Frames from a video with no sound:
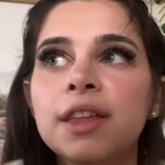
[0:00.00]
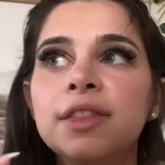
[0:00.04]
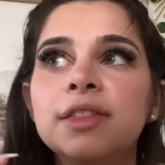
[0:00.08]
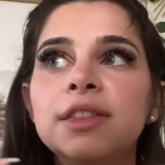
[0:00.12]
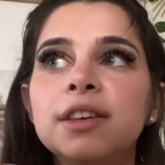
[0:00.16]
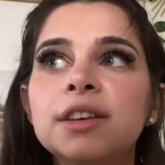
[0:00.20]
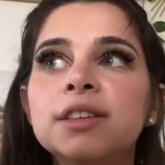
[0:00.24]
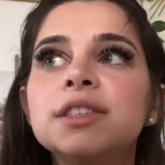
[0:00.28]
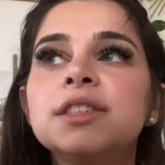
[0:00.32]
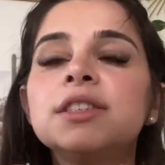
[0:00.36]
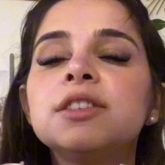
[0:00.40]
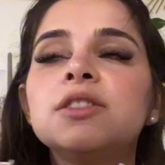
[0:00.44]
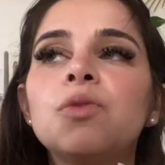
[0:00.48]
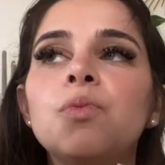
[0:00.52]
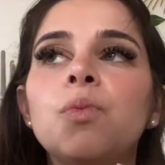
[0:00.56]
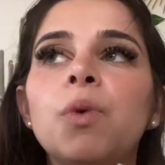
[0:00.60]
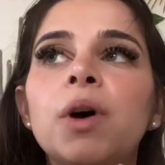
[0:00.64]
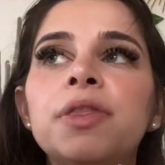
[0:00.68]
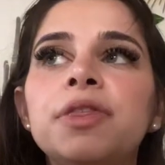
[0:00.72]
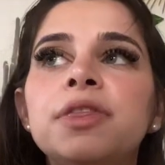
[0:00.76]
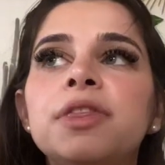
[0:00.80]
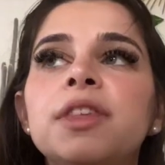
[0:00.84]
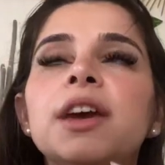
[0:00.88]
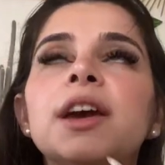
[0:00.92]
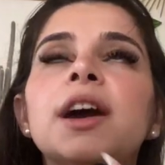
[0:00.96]
And this is the
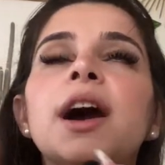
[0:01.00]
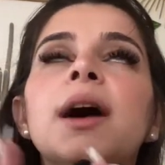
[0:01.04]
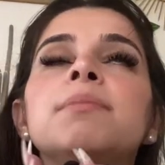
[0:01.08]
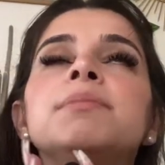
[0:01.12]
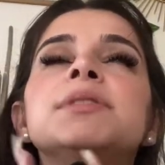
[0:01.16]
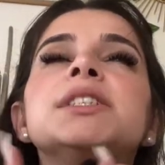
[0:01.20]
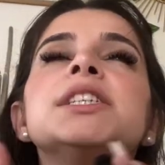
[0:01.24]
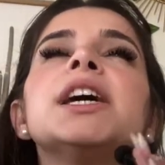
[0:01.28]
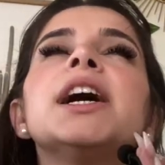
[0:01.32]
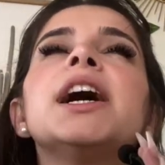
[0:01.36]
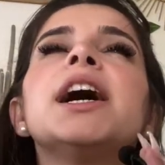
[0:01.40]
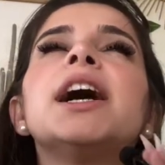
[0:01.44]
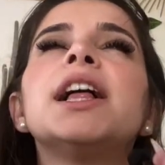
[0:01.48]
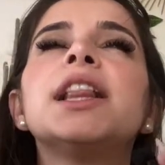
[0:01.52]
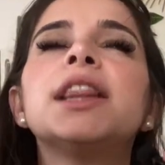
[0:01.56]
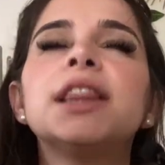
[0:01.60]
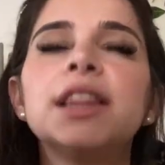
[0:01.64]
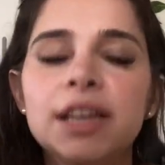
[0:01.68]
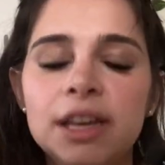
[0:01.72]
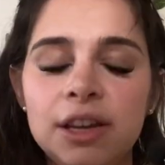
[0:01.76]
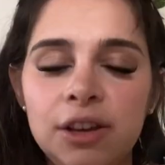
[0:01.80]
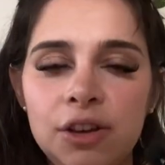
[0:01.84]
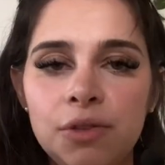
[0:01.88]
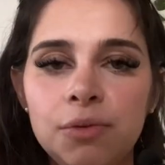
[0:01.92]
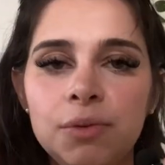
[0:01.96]
one thing I'm
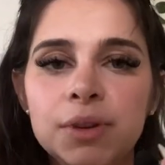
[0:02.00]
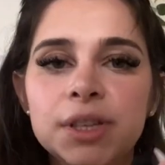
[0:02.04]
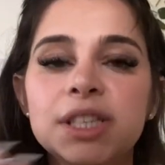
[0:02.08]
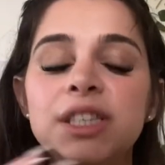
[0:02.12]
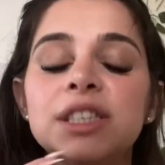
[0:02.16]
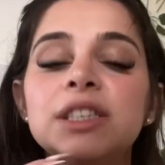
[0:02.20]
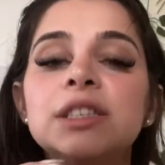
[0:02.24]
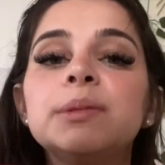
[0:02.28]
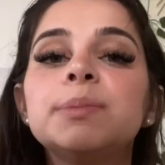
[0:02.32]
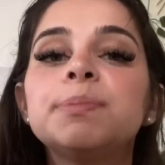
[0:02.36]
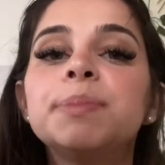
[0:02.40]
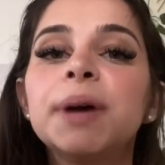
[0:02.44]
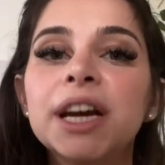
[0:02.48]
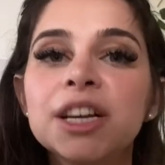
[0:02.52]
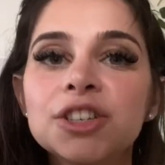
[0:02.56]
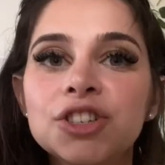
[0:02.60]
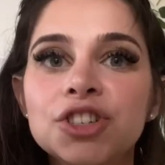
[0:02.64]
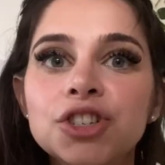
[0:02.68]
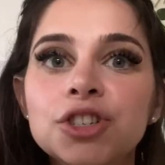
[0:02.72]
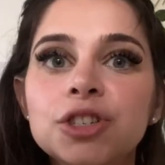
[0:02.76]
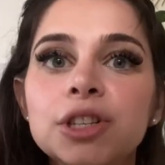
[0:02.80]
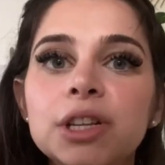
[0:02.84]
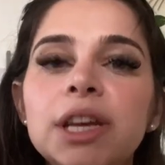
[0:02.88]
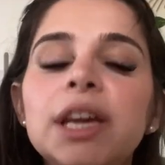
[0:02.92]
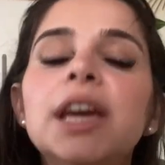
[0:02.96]
telling you,
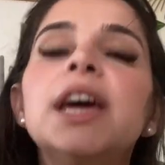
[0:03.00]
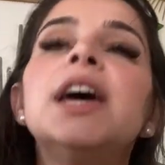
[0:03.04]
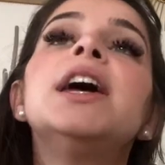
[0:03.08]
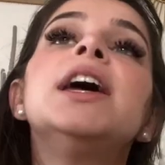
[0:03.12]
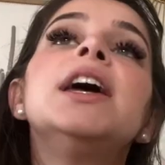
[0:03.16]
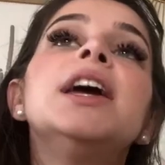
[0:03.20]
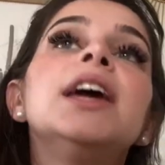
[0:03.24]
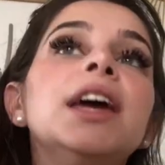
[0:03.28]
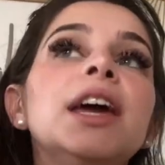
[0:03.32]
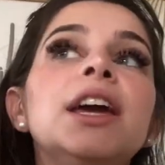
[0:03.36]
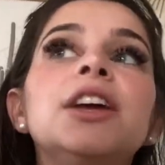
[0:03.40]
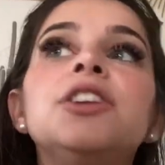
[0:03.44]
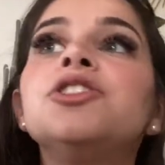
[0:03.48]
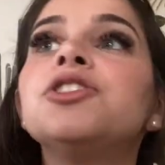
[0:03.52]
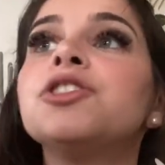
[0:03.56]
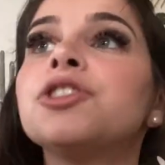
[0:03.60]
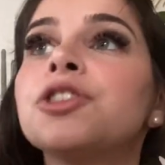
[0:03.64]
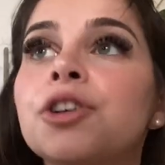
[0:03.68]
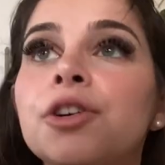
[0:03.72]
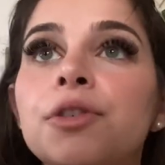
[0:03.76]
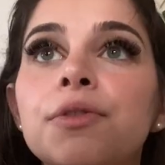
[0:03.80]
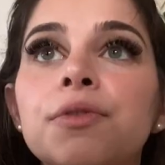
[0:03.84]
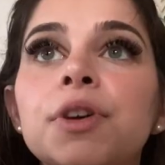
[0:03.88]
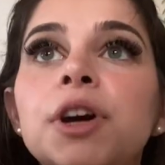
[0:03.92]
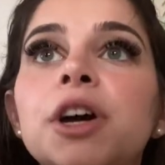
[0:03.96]
especially in
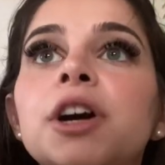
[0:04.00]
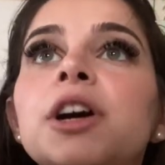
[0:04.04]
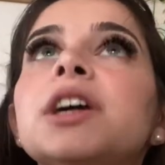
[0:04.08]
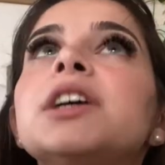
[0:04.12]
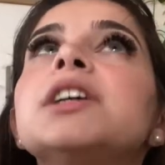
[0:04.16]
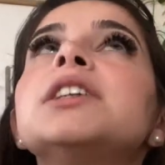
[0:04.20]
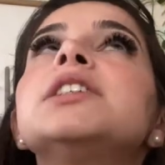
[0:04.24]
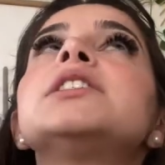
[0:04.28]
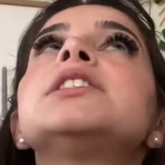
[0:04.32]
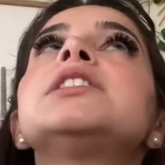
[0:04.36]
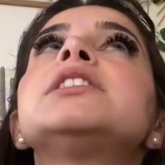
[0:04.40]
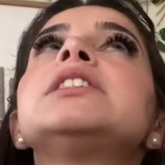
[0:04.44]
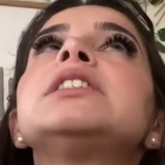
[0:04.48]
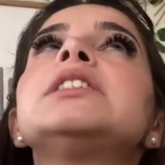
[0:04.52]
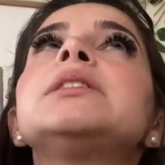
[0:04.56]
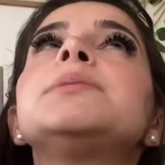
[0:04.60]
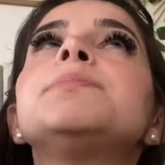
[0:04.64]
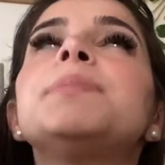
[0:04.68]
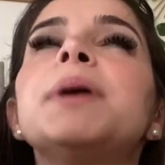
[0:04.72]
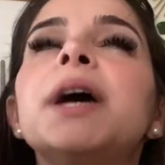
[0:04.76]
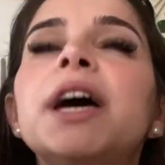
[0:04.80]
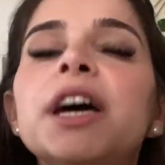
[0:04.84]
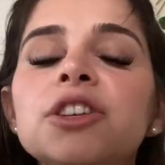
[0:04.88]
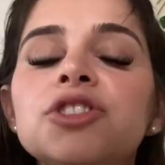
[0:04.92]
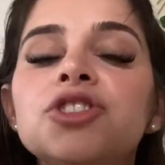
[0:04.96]
your career,
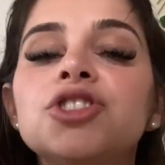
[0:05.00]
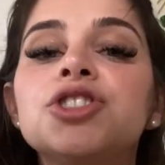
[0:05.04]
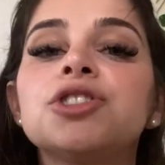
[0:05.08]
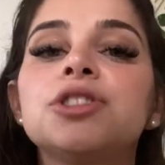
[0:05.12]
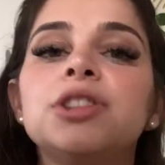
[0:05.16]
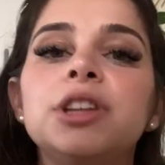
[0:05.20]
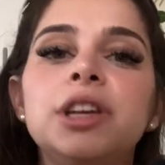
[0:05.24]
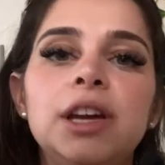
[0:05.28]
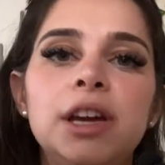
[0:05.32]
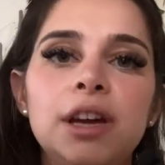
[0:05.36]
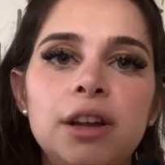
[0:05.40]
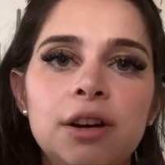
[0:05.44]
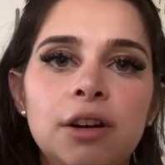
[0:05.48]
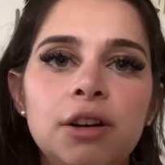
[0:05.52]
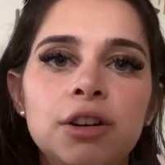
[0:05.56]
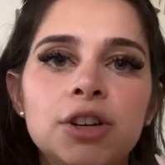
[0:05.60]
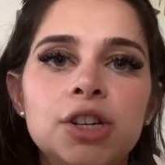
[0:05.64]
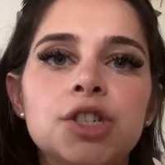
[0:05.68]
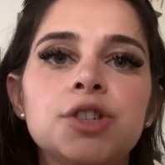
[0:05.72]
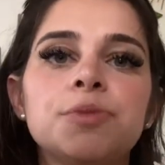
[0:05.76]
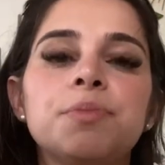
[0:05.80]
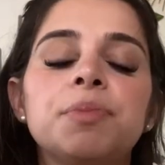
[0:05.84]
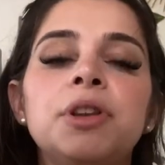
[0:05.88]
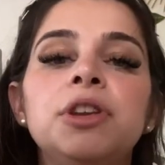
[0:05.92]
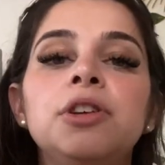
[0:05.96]
especially in
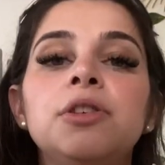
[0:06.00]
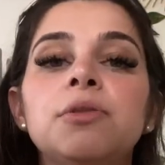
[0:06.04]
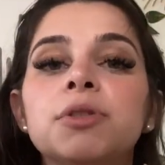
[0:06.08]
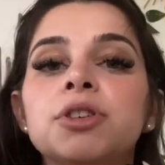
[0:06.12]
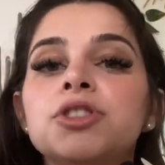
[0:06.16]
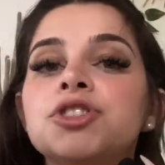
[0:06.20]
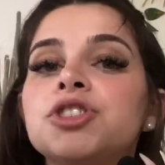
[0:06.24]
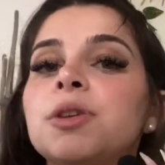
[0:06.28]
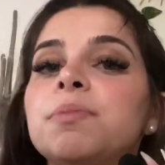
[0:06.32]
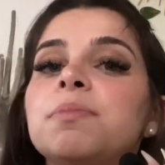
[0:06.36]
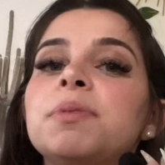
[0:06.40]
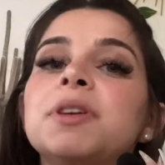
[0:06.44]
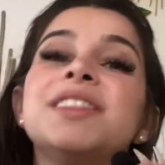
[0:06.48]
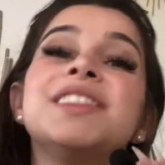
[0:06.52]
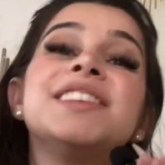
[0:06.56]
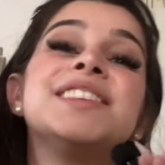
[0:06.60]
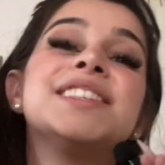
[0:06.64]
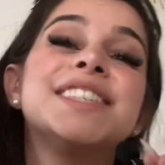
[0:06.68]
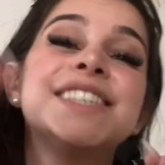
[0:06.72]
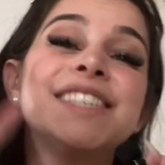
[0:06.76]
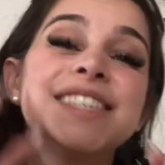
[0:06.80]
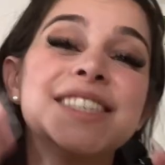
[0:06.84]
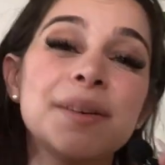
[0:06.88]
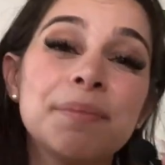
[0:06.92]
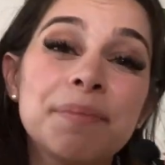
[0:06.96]
entrepreneurship, and
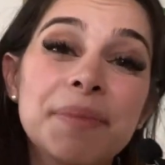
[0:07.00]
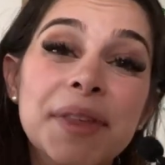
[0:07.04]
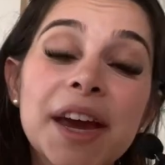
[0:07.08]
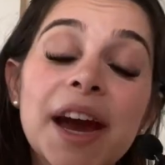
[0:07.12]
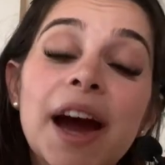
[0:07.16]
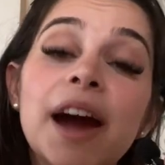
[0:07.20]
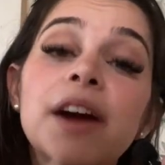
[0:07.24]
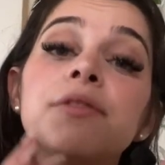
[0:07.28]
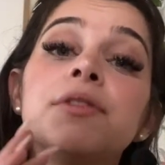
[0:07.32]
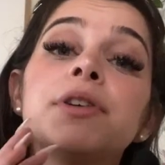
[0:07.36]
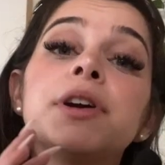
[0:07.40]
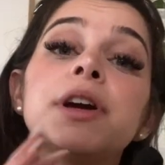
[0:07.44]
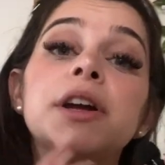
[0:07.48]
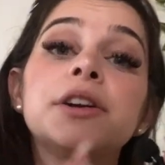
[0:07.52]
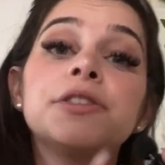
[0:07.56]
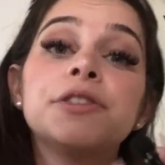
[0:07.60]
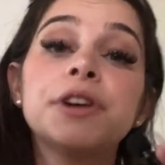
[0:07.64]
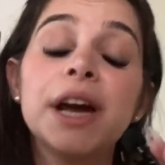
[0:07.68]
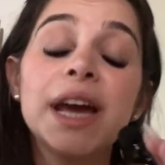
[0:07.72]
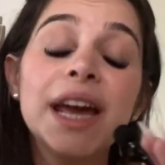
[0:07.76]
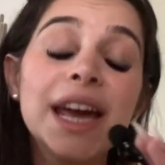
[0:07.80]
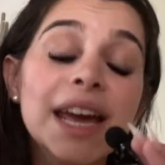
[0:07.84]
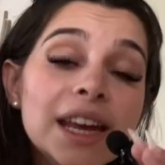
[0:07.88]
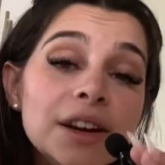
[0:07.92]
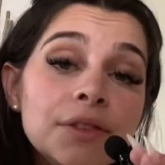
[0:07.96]
this is something I
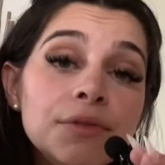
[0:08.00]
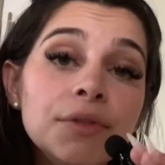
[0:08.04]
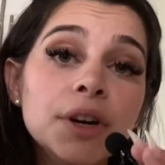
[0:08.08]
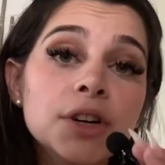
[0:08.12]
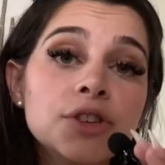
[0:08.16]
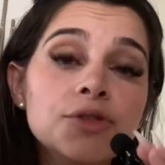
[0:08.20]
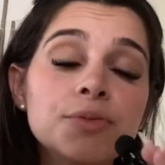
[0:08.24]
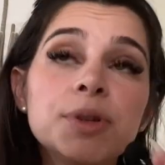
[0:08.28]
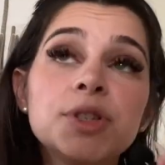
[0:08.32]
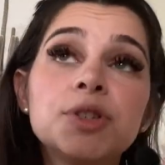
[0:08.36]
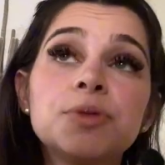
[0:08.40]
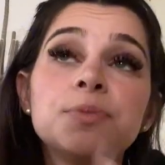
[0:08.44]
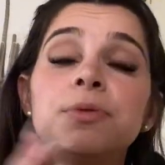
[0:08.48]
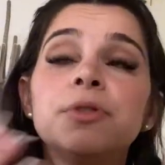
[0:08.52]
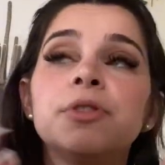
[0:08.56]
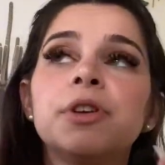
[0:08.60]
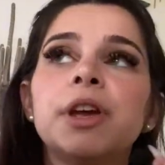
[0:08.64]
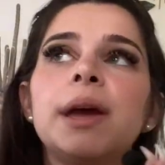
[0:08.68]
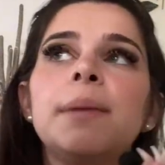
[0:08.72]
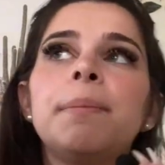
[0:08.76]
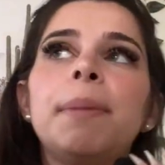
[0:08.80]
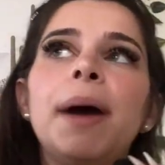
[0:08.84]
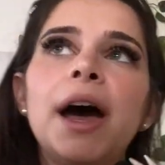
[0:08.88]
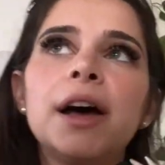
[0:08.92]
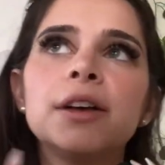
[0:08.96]
reiterate in Rich Bitch
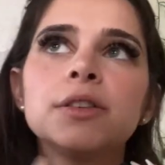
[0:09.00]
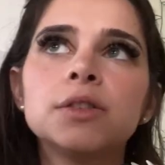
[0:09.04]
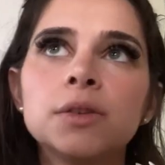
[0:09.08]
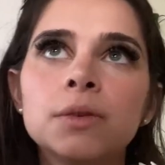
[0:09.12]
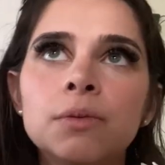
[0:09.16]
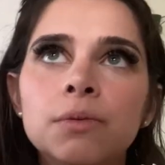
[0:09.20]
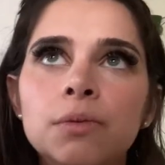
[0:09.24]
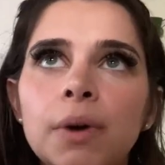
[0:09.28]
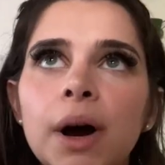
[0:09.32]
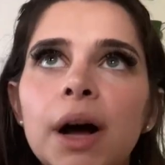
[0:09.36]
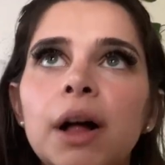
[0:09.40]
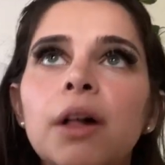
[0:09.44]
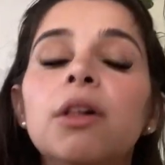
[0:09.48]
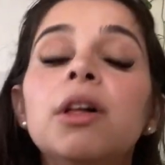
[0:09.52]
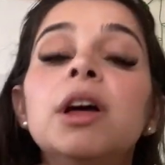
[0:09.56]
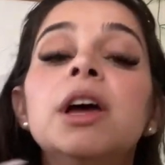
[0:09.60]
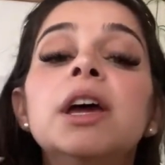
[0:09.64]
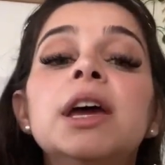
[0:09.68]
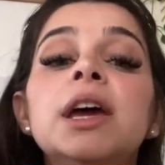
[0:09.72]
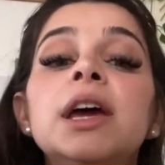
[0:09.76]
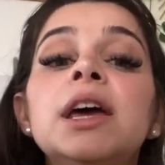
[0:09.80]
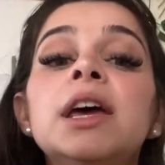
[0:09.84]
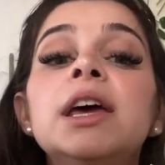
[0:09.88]
Bootcamp as well,